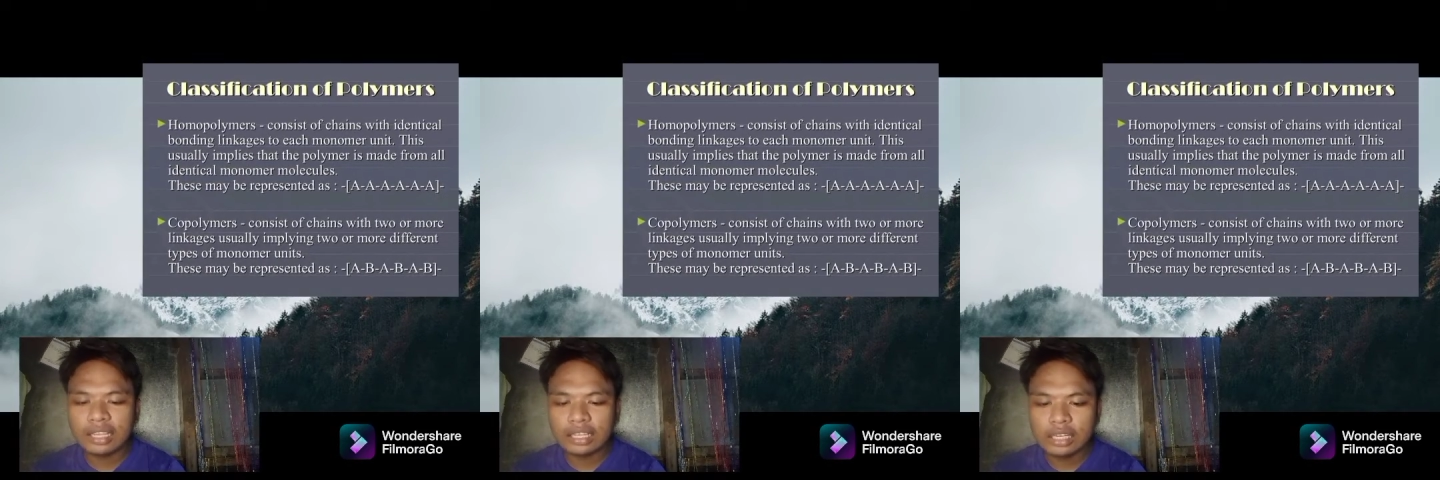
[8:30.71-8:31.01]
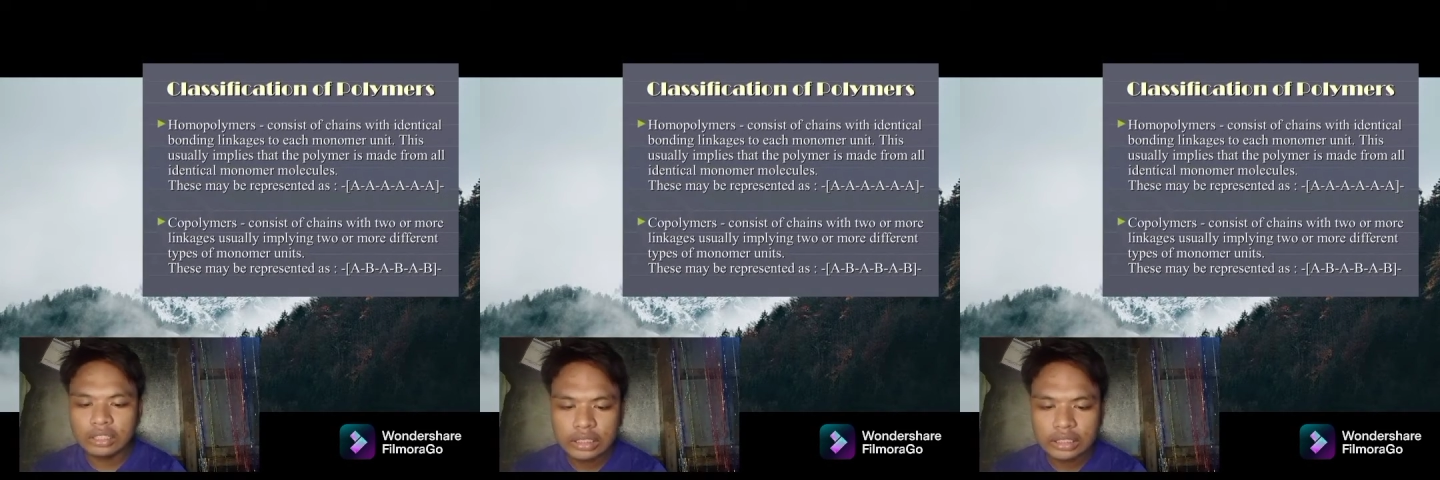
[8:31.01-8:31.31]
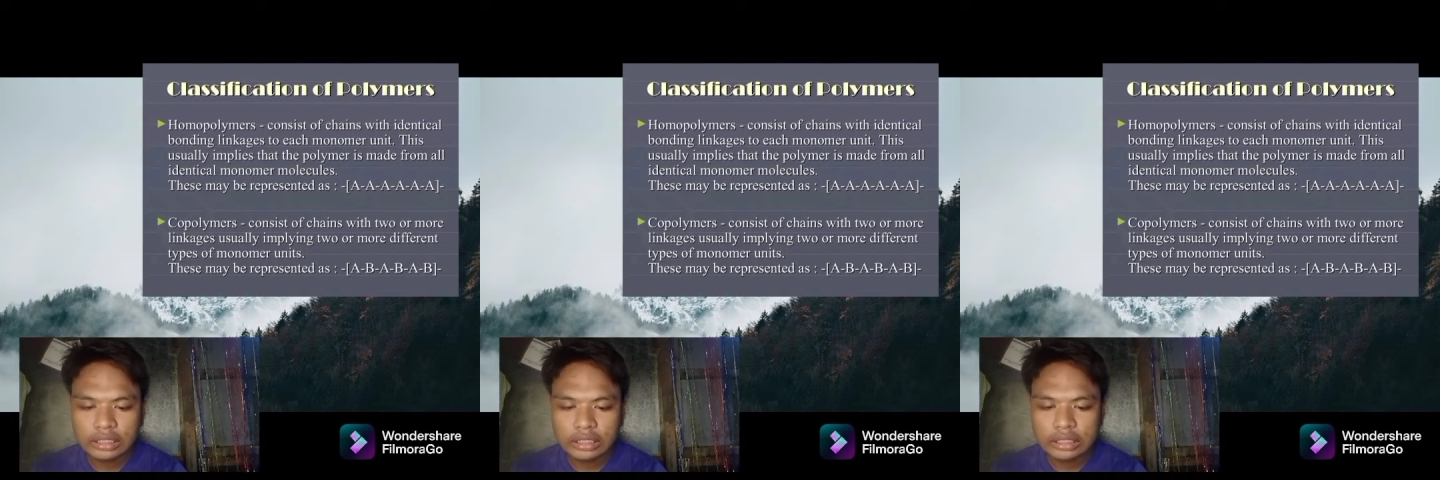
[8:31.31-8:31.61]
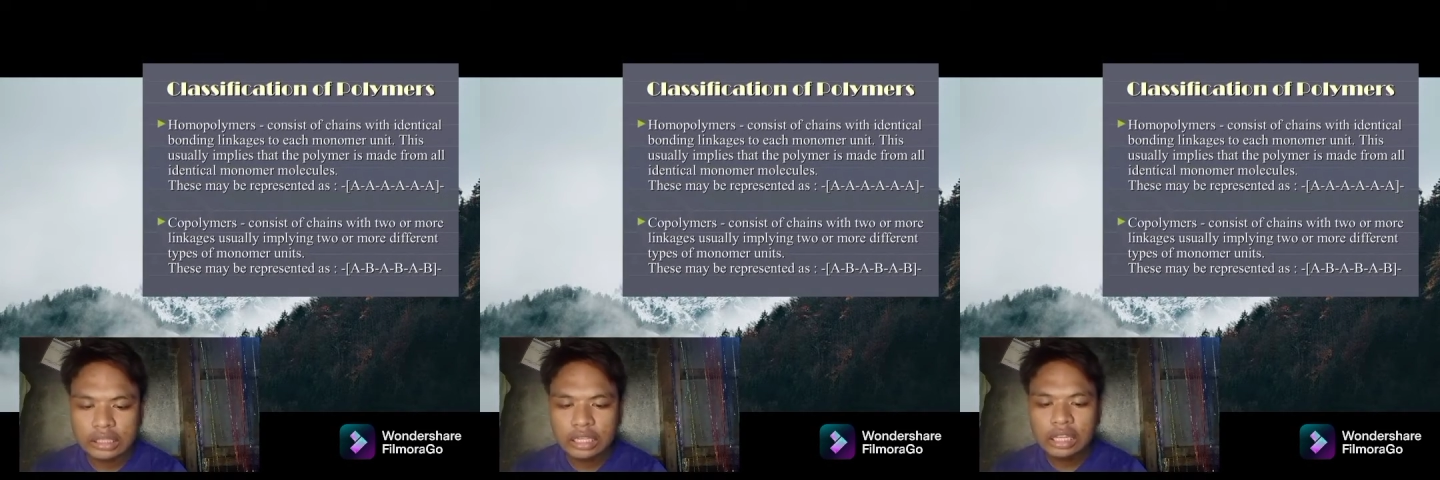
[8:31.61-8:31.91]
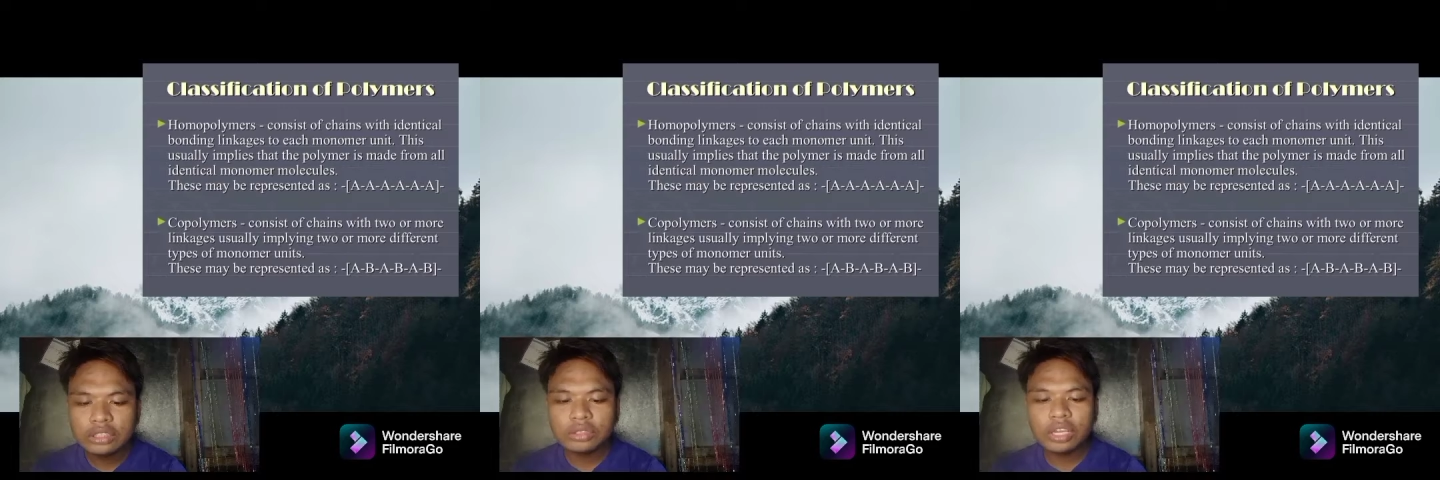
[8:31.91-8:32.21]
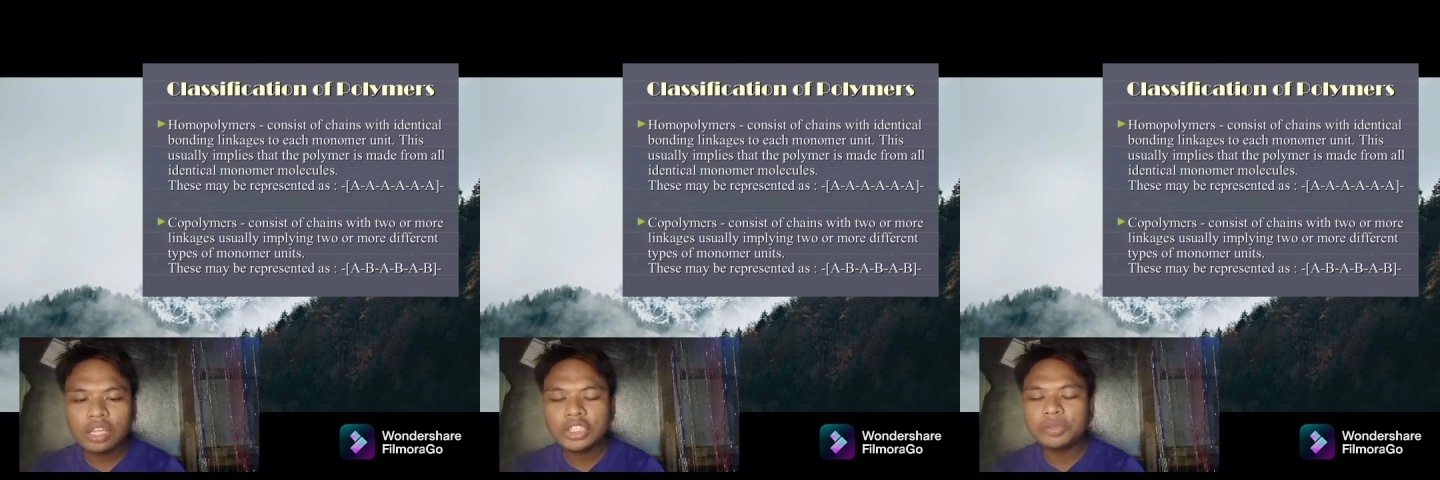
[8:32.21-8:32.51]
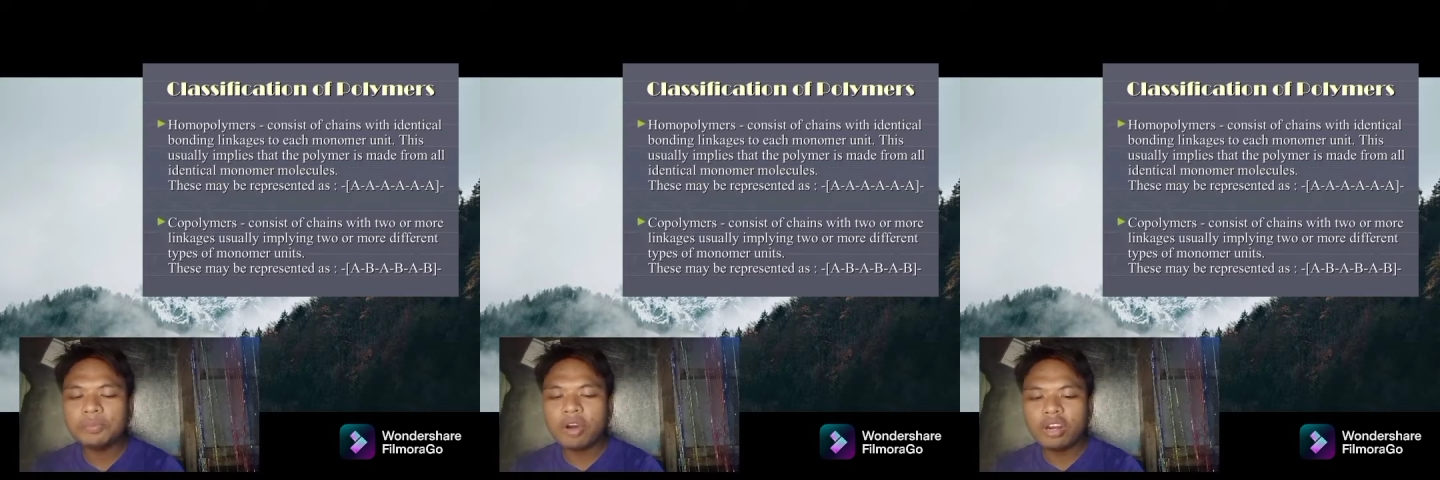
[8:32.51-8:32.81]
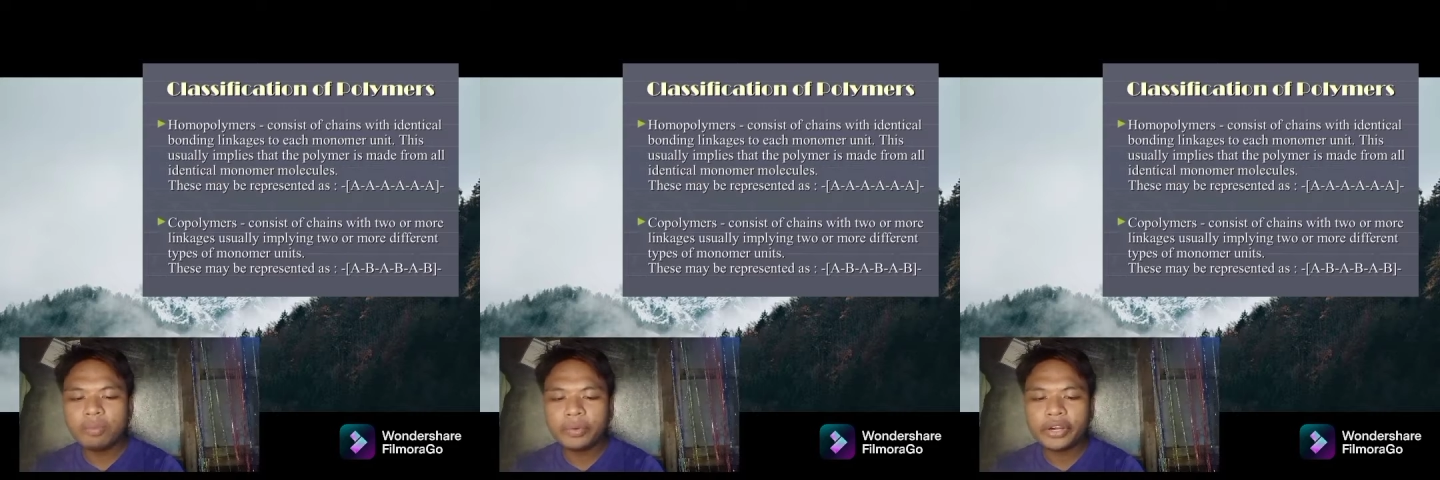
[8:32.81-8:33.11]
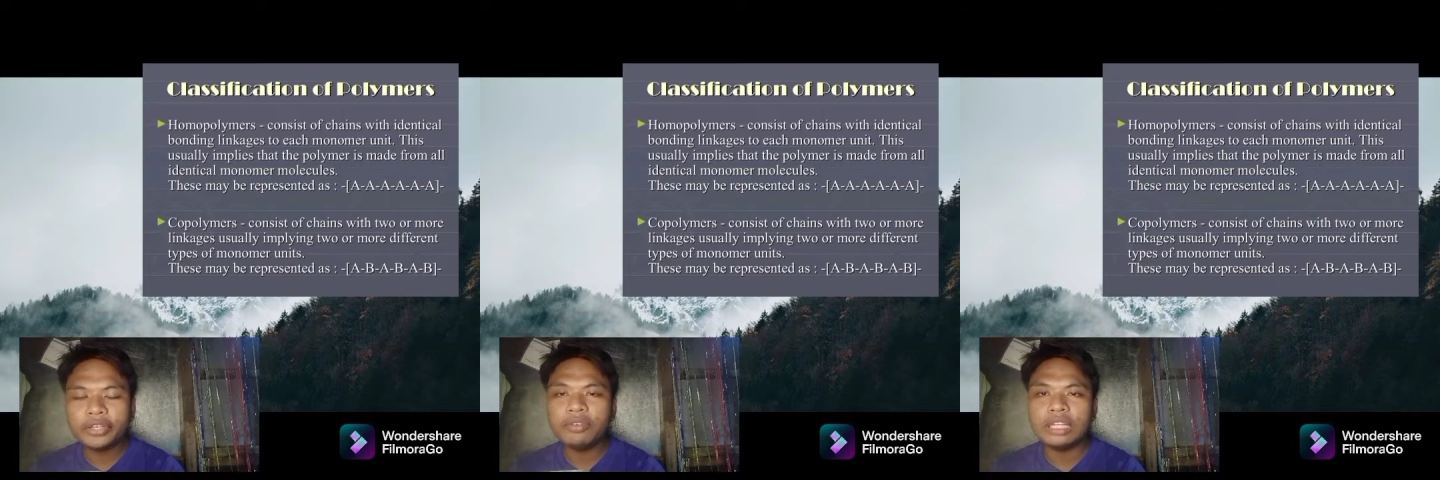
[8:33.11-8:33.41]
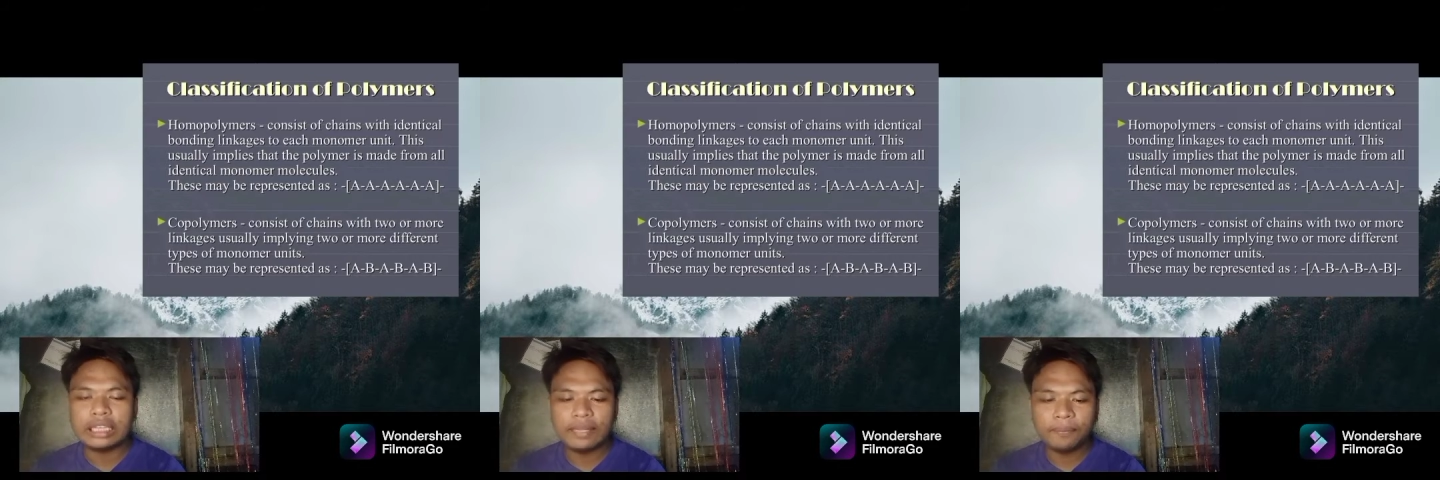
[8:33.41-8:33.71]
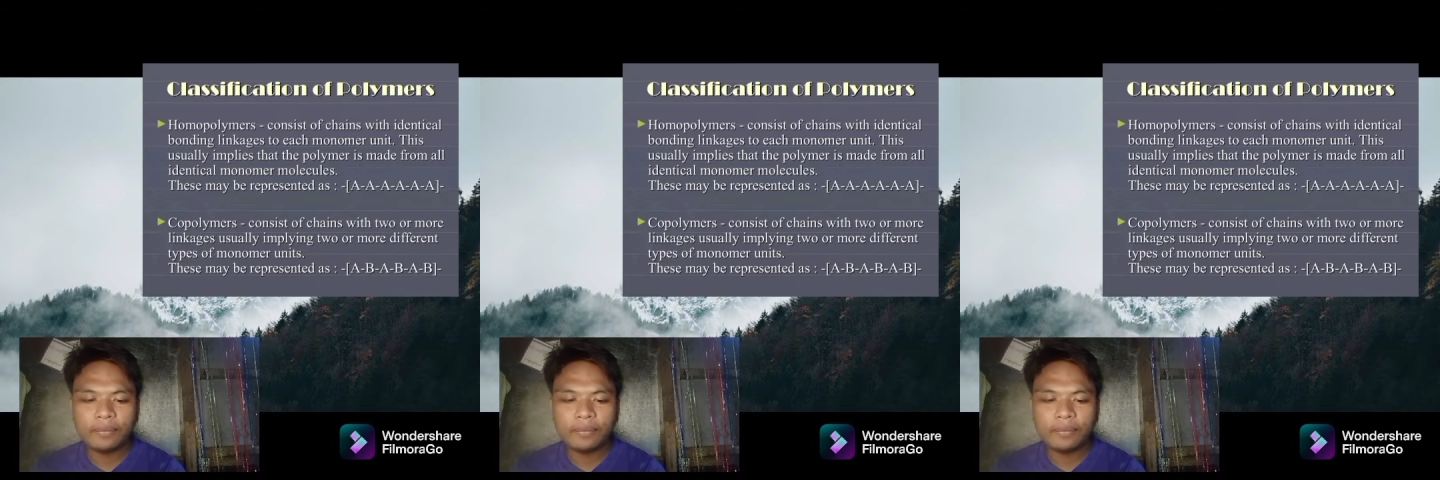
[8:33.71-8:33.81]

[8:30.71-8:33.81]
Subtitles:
linkages to each monomer unit.